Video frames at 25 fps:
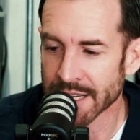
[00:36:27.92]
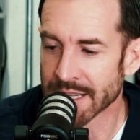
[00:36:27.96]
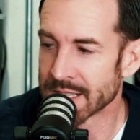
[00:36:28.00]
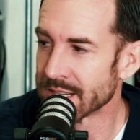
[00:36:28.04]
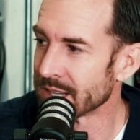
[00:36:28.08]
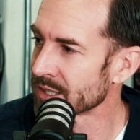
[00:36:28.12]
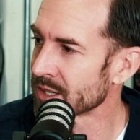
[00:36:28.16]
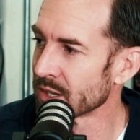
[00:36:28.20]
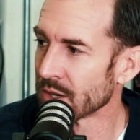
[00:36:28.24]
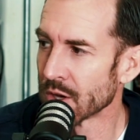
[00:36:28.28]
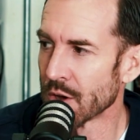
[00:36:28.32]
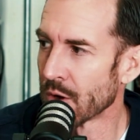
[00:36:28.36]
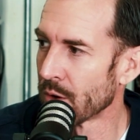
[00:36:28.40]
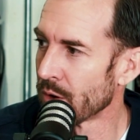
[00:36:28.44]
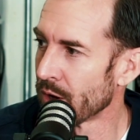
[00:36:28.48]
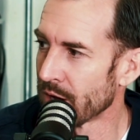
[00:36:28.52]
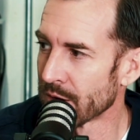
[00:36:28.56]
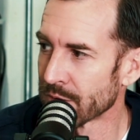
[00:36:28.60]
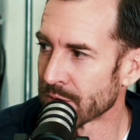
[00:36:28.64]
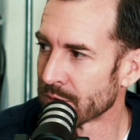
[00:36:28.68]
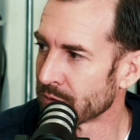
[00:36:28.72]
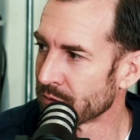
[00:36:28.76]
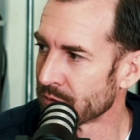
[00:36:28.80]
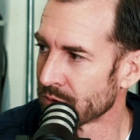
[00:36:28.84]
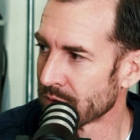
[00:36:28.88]
it doesn't go
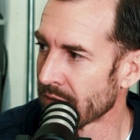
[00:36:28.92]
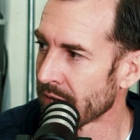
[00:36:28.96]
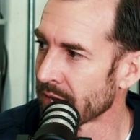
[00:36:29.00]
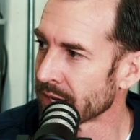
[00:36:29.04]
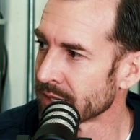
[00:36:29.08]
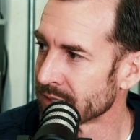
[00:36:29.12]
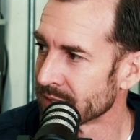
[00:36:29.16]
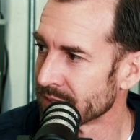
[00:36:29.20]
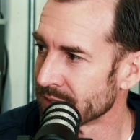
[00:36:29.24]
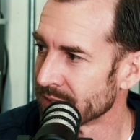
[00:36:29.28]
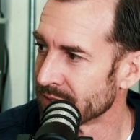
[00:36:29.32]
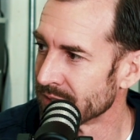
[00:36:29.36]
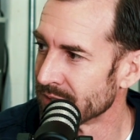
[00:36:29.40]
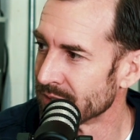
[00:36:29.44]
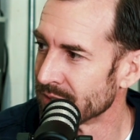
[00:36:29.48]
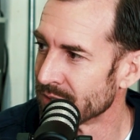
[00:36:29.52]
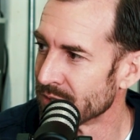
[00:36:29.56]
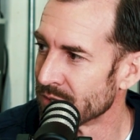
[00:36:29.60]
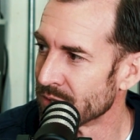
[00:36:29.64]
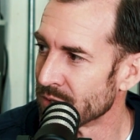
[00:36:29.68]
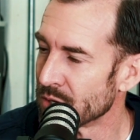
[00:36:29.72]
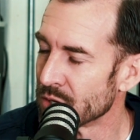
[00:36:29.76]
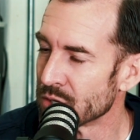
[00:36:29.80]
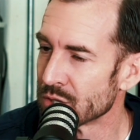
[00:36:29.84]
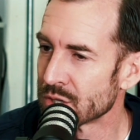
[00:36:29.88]
off of that.
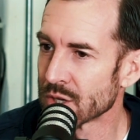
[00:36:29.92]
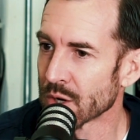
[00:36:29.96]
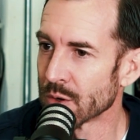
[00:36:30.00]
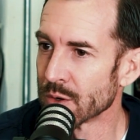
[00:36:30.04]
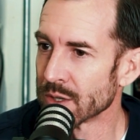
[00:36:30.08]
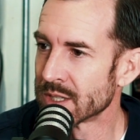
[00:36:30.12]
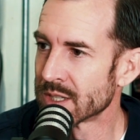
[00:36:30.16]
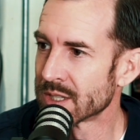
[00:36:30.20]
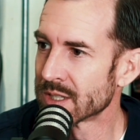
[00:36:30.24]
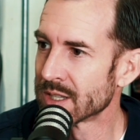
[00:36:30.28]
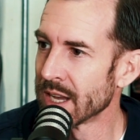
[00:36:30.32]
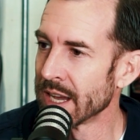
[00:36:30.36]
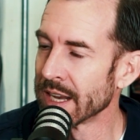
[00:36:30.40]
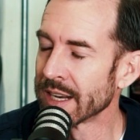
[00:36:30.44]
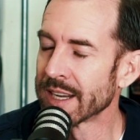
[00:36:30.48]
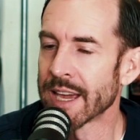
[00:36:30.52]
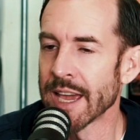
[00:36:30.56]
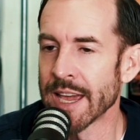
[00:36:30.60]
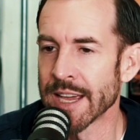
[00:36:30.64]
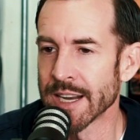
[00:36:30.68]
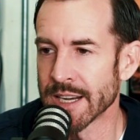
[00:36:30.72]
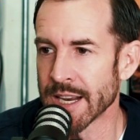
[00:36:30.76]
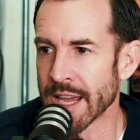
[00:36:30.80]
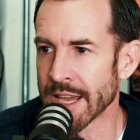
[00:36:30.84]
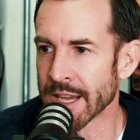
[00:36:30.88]
So
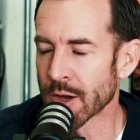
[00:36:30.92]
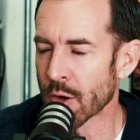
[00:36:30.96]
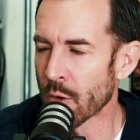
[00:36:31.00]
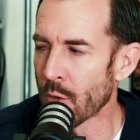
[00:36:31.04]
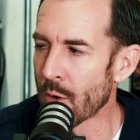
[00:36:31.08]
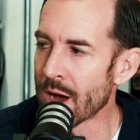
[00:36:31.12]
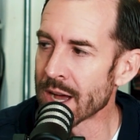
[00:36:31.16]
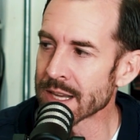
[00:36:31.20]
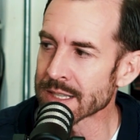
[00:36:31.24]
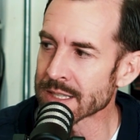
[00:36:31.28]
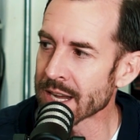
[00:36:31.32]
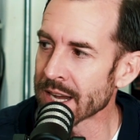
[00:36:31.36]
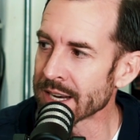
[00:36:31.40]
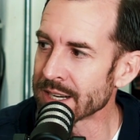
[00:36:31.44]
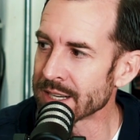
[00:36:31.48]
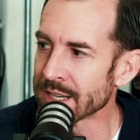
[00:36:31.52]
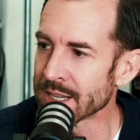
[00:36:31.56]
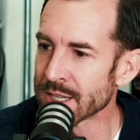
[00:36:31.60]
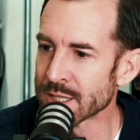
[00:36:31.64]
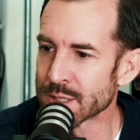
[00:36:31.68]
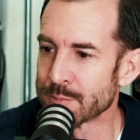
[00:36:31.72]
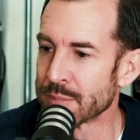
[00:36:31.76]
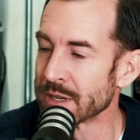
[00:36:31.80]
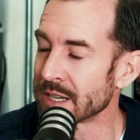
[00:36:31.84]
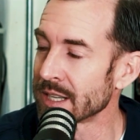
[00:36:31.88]
it quasi
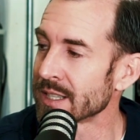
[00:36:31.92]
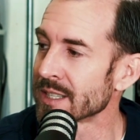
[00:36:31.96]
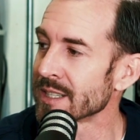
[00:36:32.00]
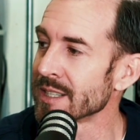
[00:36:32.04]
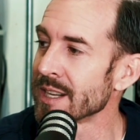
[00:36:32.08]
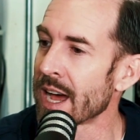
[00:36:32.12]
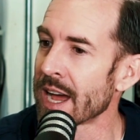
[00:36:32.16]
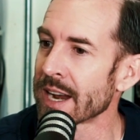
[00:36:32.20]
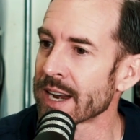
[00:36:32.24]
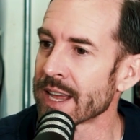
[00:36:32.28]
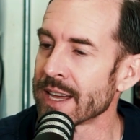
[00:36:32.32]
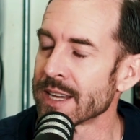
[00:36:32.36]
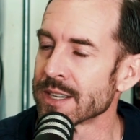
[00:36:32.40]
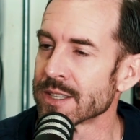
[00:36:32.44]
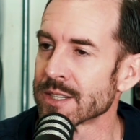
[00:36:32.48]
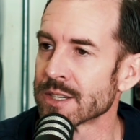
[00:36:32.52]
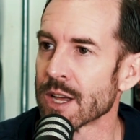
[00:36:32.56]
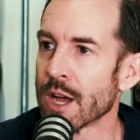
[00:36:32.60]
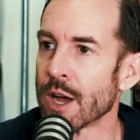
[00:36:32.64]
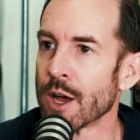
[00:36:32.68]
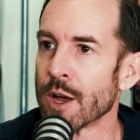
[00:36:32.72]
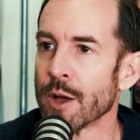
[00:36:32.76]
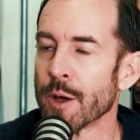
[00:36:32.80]
does, but it's not as